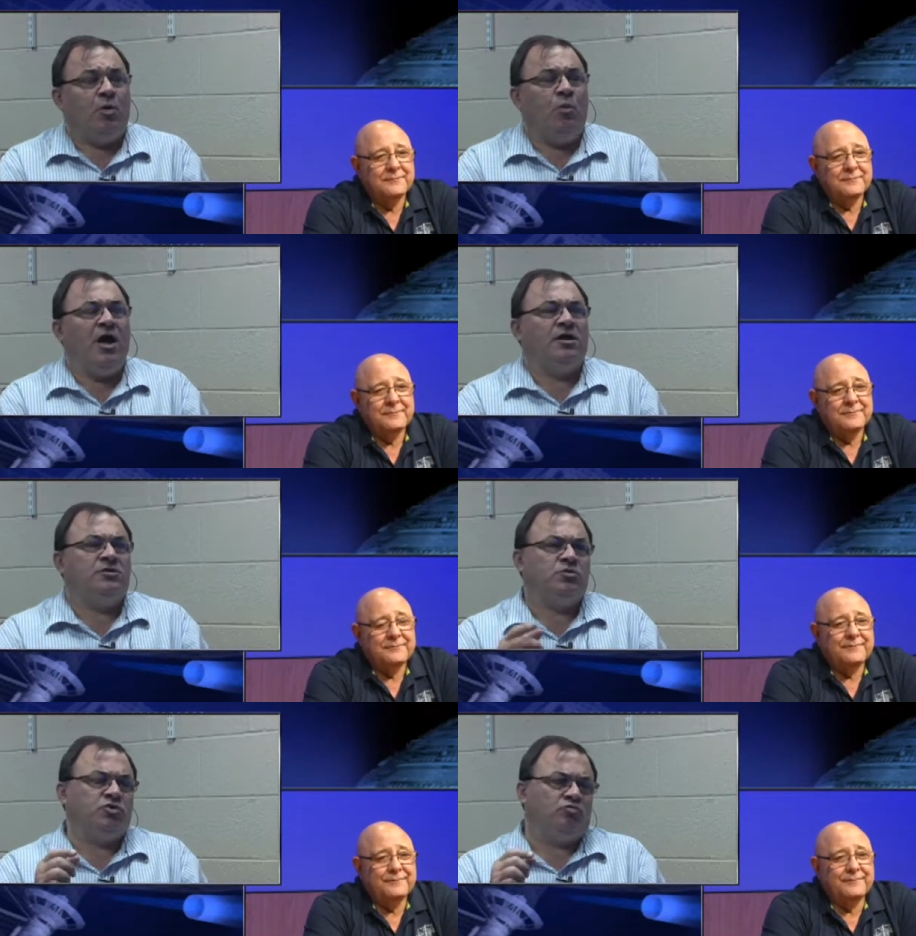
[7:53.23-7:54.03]

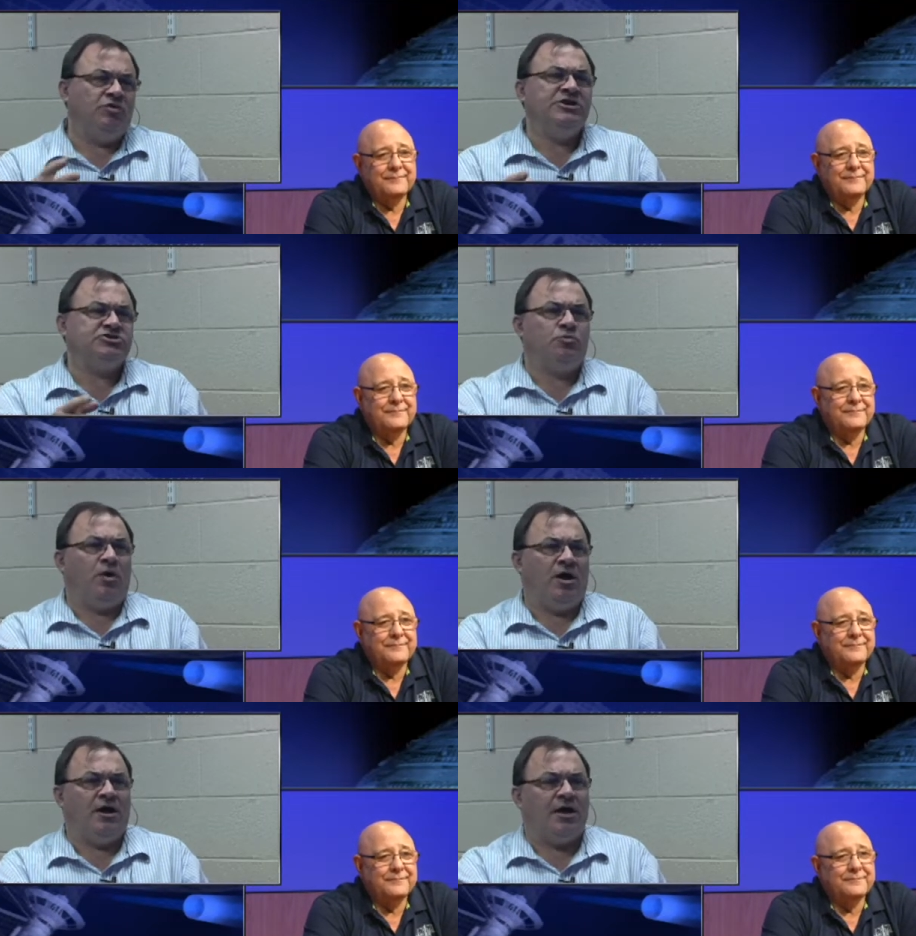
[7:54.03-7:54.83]
Speaker 1: Well, the reason
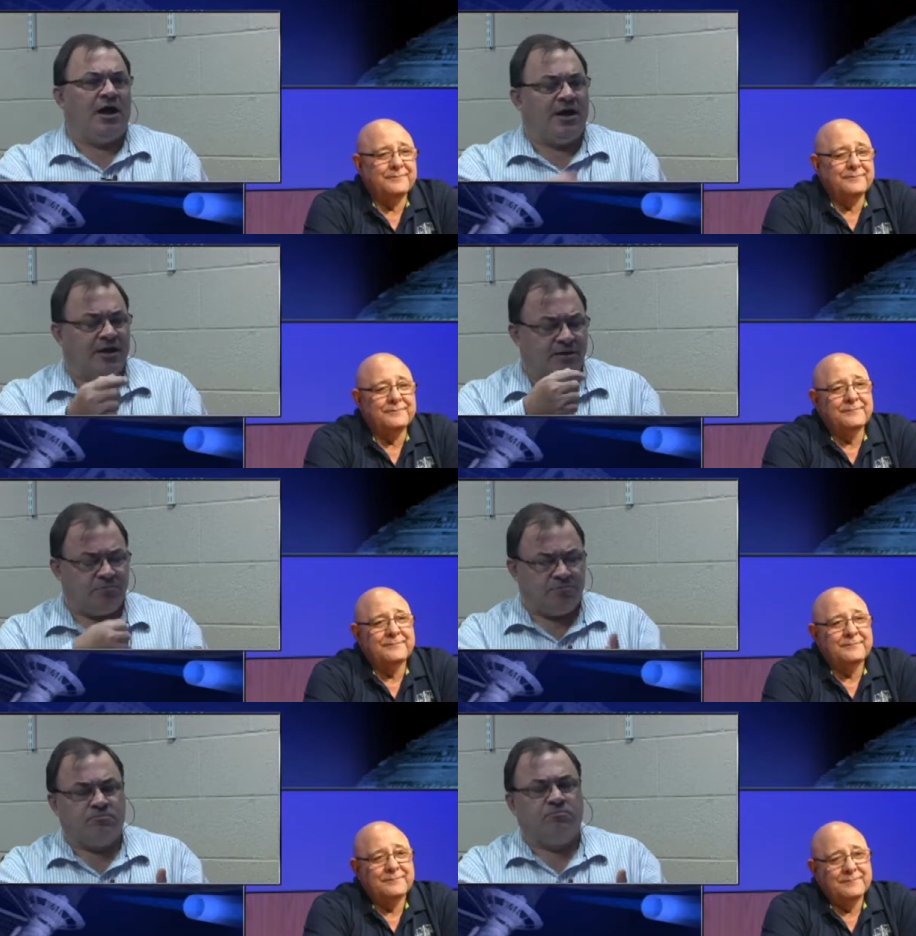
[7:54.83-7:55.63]
why I
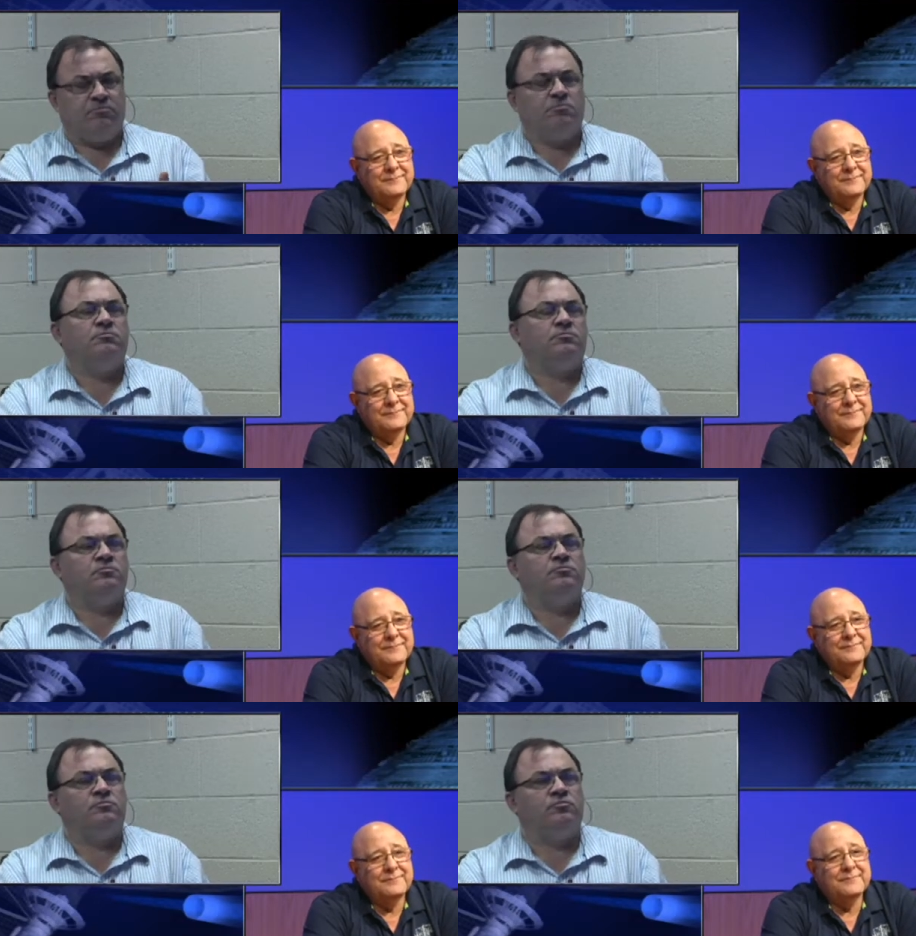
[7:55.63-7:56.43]

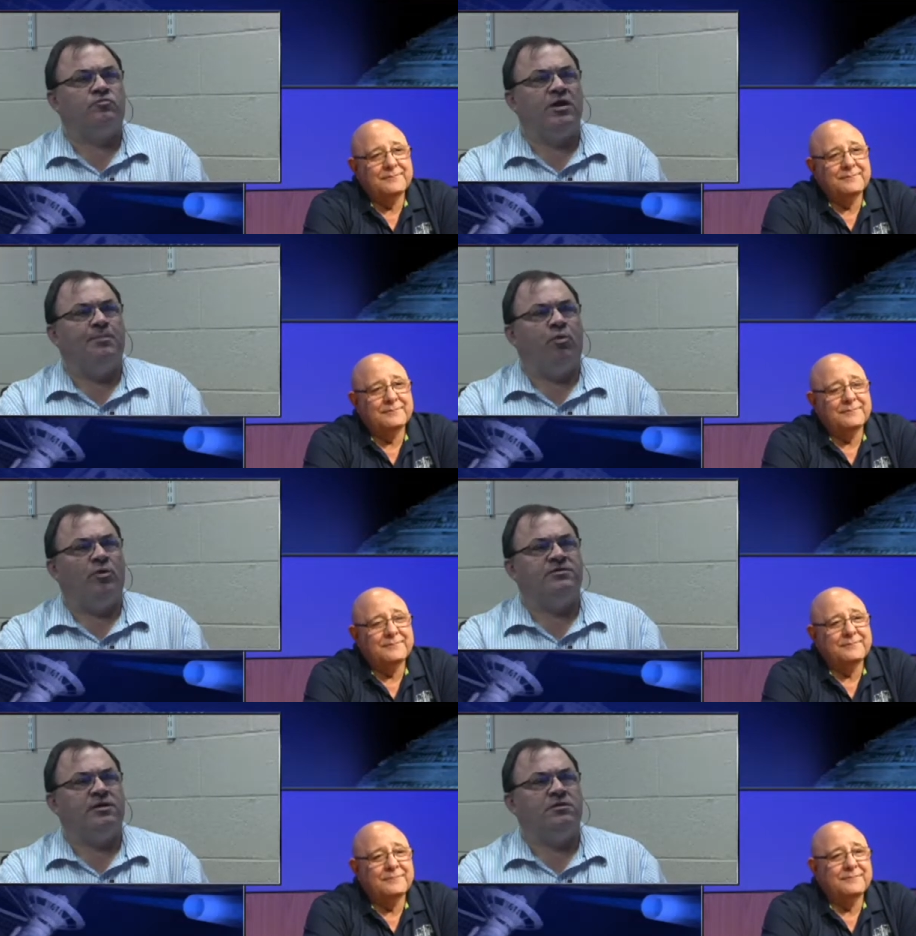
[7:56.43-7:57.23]

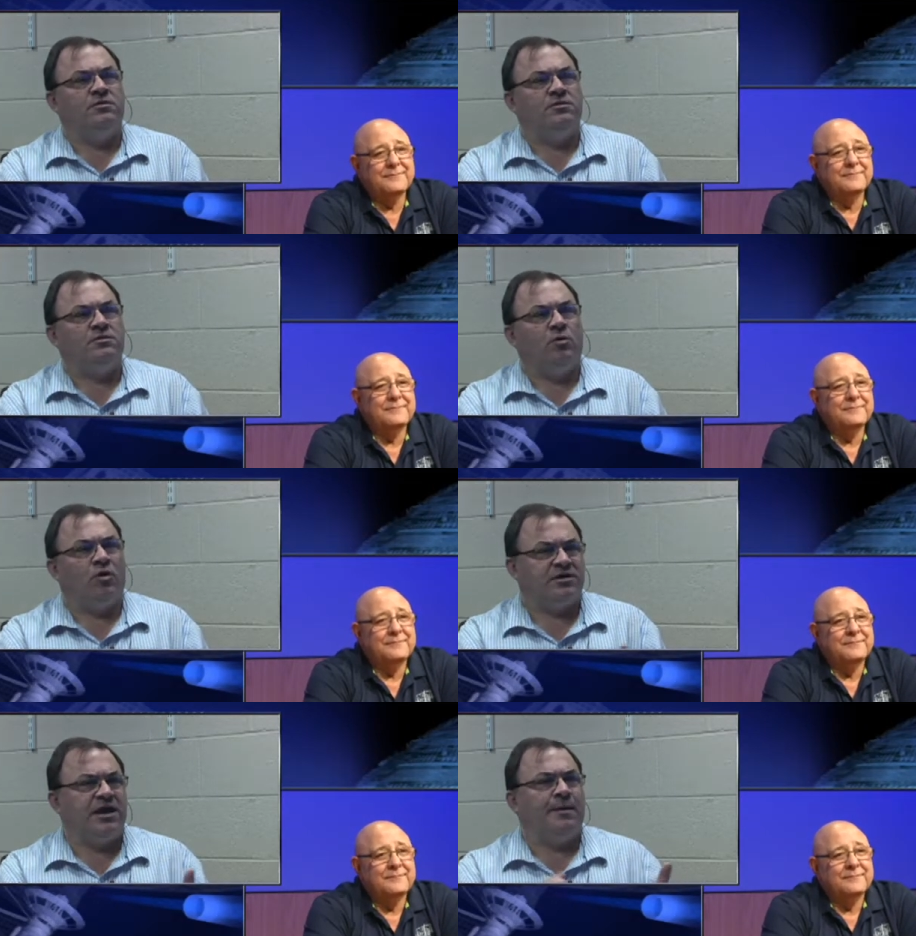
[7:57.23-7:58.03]
reappointed
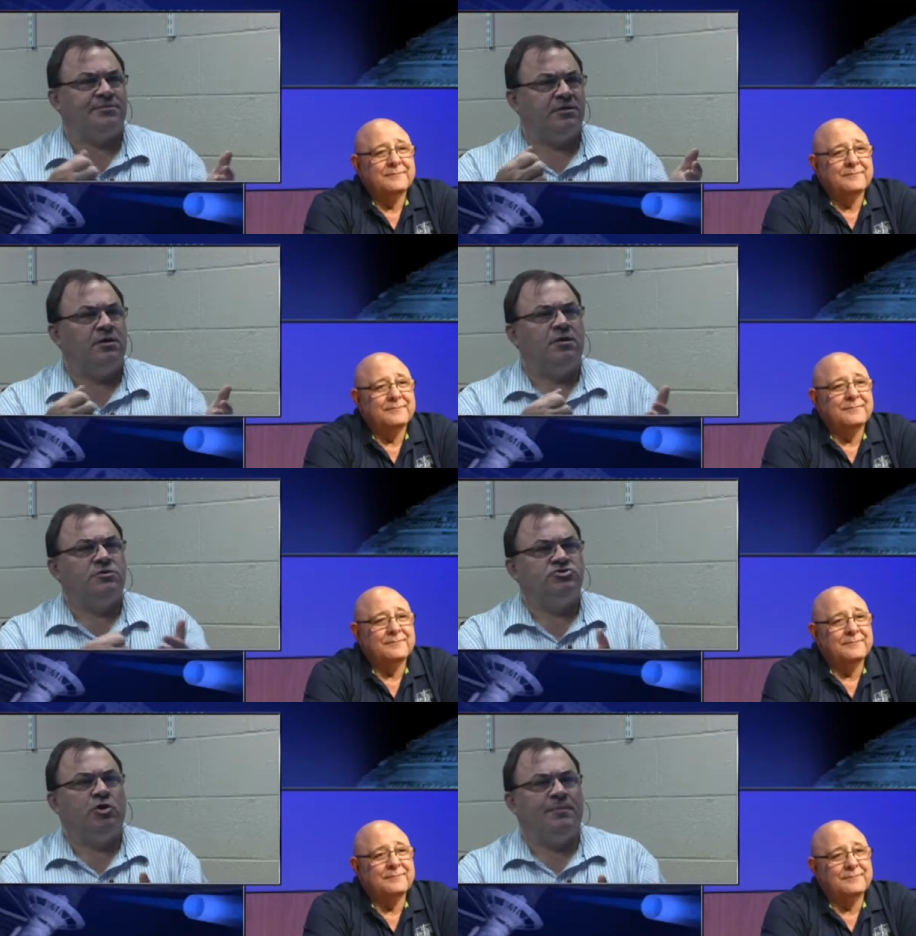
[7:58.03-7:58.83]
or kept
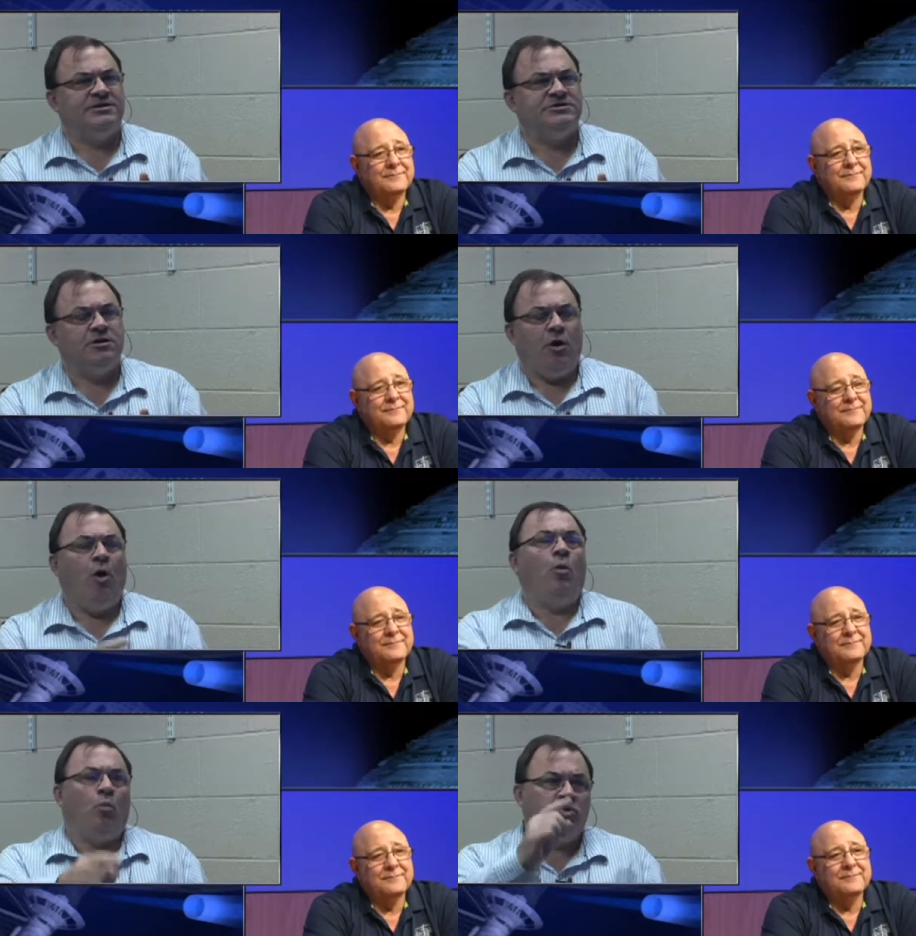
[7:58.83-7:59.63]
Joe Macy,
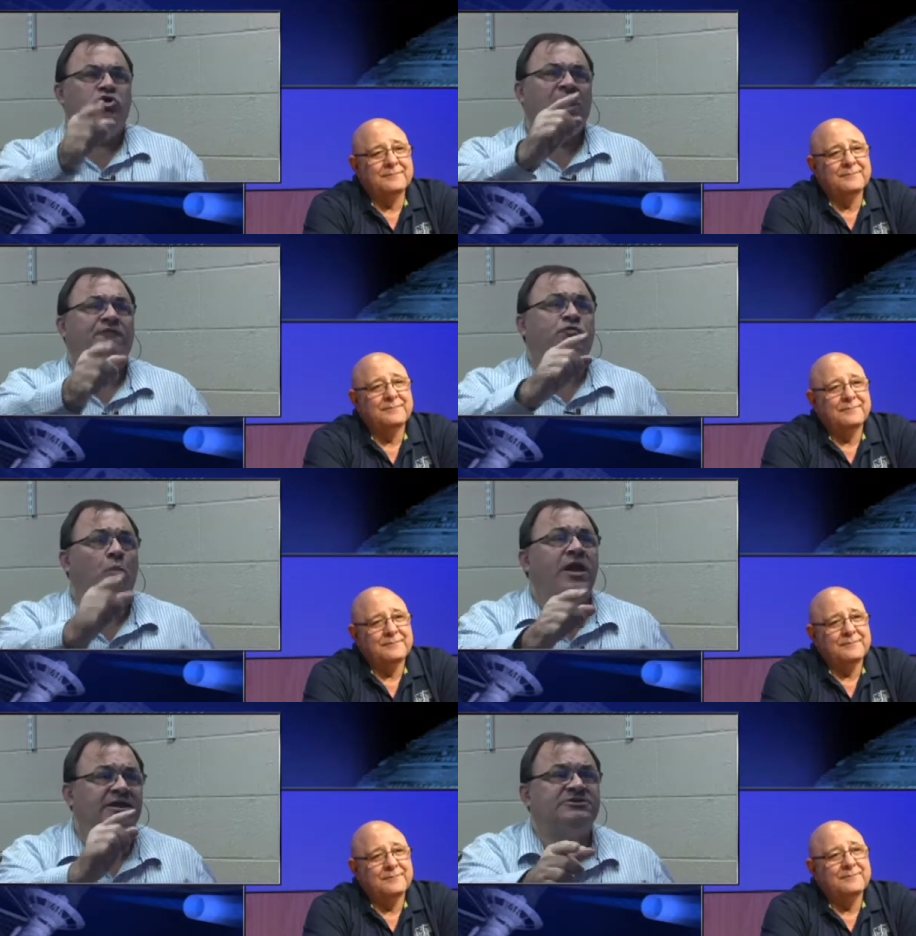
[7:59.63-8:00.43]
oh, well you'll have to wait and